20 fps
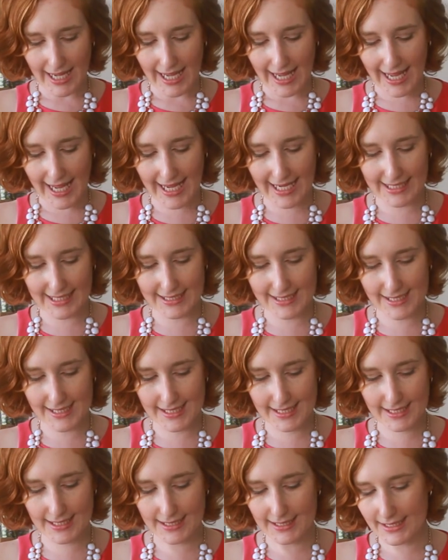And
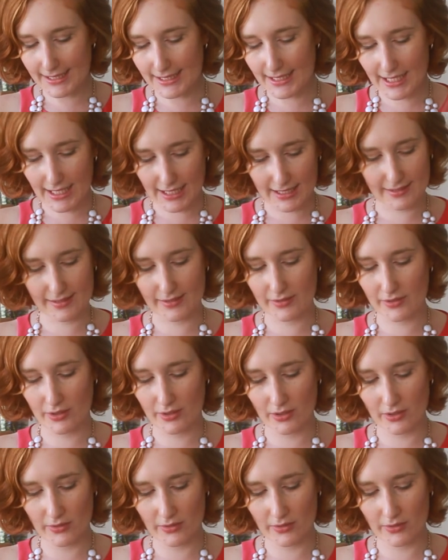yeah, so